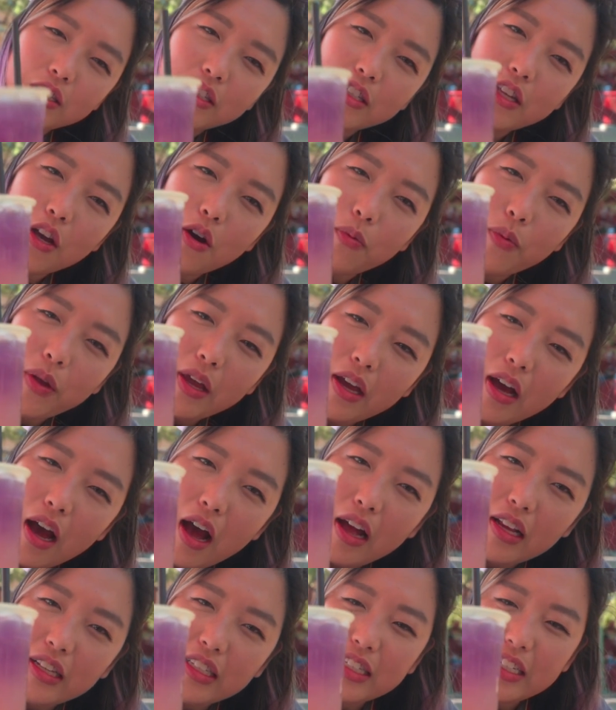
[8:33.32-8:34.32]
So we
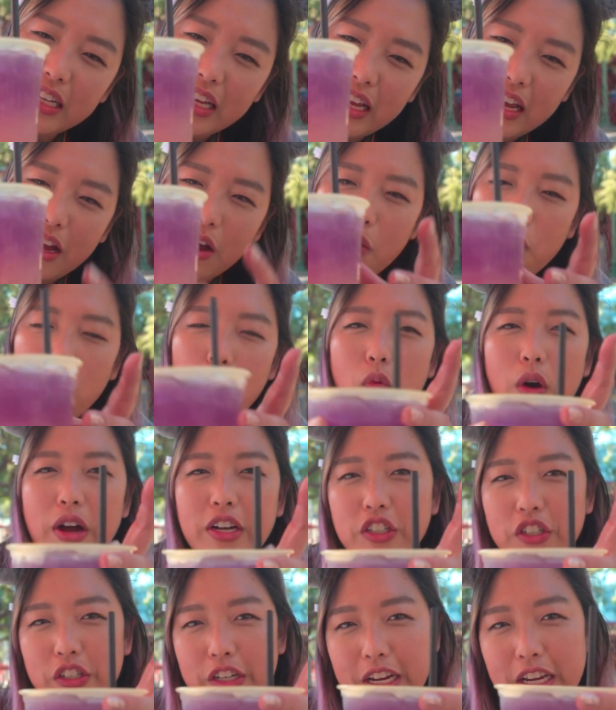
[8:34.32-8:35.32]
got
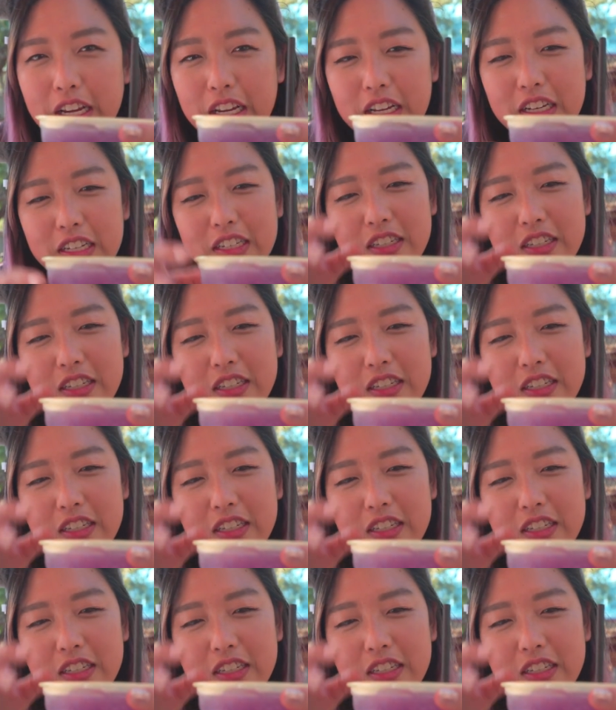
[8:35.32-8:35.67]
one drink.